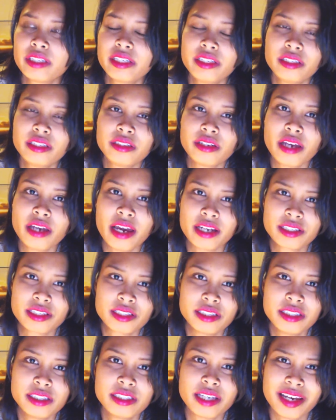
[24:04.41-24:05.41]
they
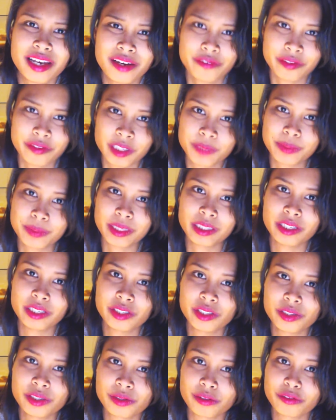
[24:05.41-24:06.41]
actually have
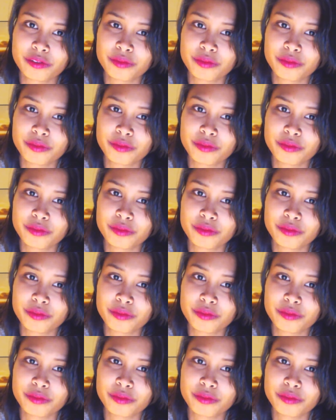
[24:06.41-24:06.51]
expectations